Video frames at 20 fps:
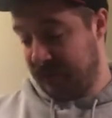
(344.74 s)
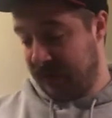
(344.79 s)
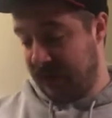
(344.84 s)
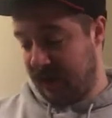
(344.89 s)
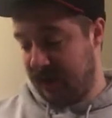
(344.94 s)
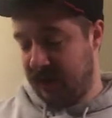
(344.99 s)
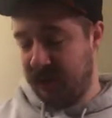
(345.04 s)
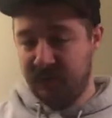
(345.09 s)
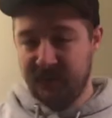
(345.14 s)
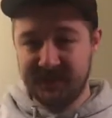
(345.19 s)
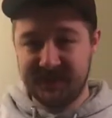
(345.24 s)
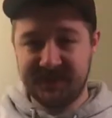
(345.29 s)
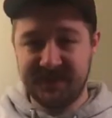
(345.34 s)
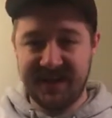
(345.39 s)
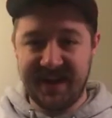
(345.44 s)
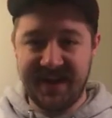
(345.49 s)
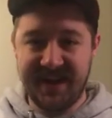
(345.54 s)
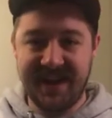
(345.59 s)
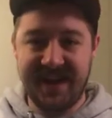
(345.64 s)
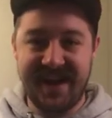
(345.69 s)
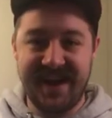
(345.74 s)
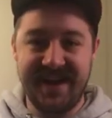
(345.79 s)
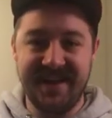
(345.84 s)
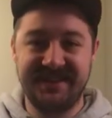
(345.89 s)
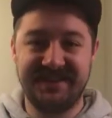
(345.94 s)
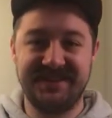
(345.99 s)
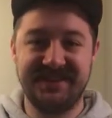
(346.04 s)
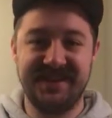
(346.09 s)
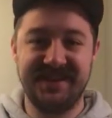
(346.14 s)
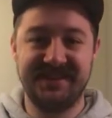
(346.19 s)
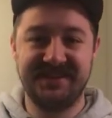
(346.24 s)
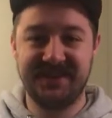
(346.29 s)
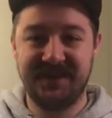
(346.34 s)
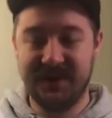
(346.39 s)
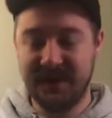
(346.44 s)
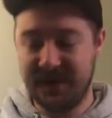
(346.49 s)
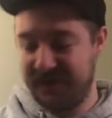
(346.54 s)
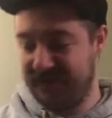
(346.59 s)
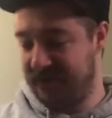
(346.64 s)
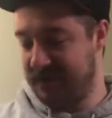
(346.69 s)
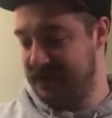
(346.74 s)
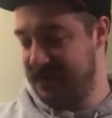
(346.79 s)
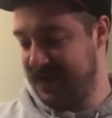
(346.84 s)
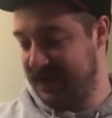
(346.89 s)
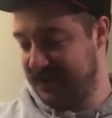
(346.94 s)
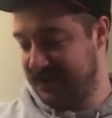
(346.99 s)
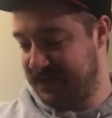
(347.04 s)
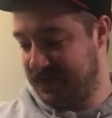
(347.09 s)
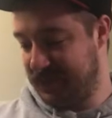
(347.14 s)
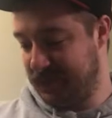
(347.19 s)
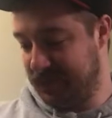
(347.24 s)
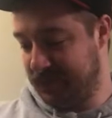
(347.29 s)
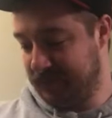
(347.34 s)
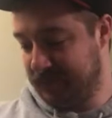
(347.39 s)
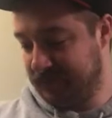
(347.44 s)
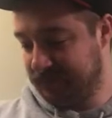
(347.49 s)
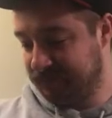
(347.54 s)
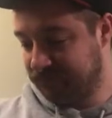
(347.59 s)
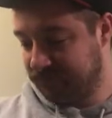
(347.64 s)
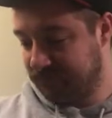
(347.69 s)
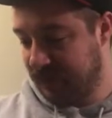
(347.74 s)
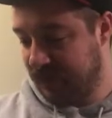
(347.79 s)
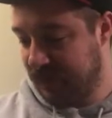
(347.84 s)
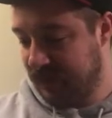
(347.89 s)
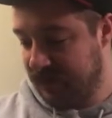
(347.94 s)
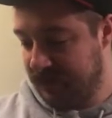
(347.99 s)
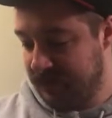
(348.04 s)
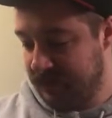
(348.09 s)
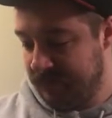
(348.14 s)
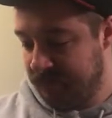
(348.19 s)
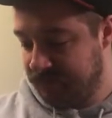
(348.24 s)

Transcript: a little bit, but I will say it's hard for me to